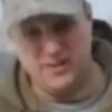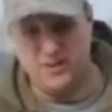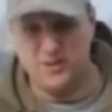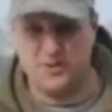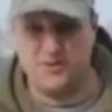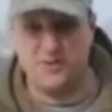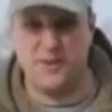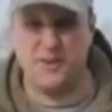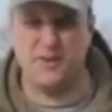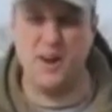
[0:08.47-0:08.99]
you
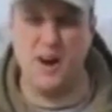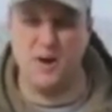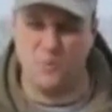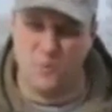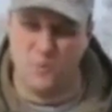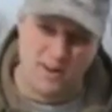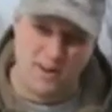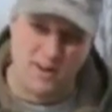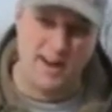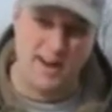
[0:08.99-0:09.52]
should figure
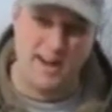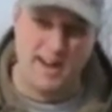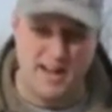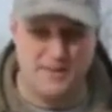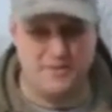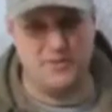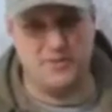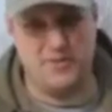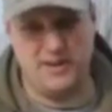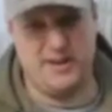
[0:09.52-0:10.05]
out what kind of
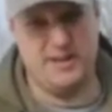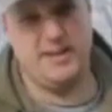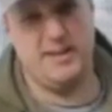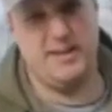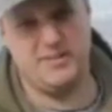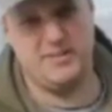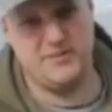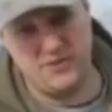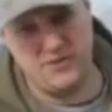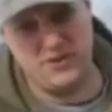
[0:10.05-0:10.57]
evergreen it
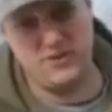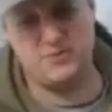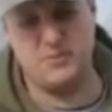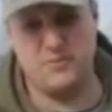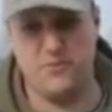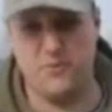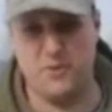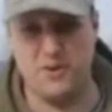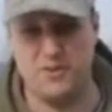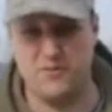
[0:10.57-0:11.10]
is first
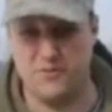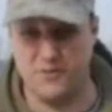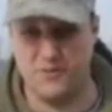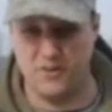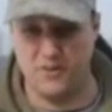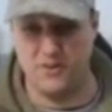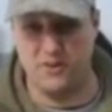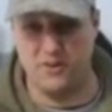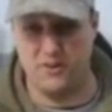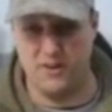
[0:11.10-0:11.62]
before you
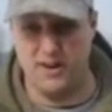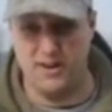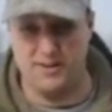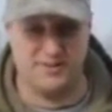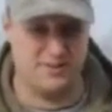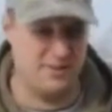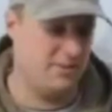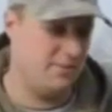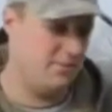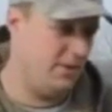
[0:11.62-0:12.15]
fertilize,
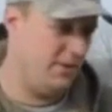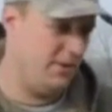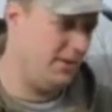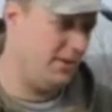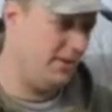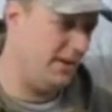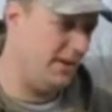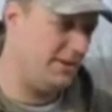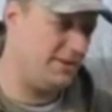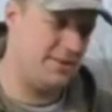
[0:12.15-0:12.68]

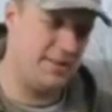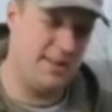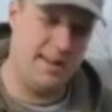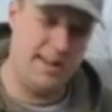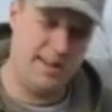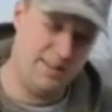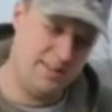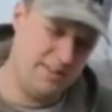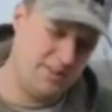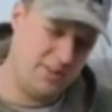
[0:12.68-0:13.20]
whether it's
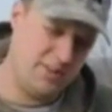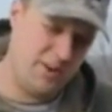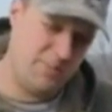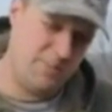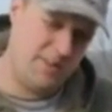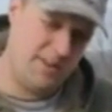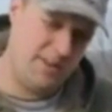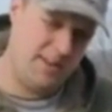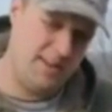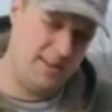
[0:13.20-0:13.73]

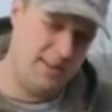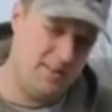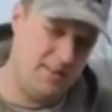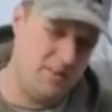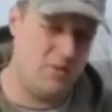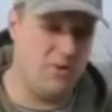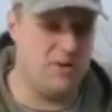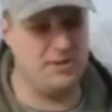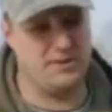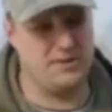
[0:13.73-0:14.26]
indeterminate
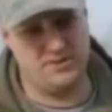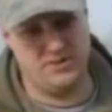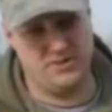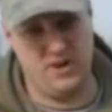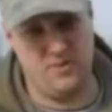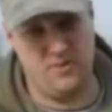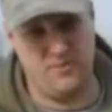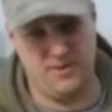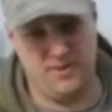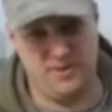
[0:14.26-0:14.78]
or
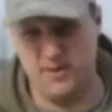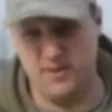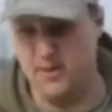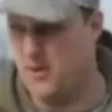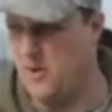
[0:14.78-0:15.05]
determinate.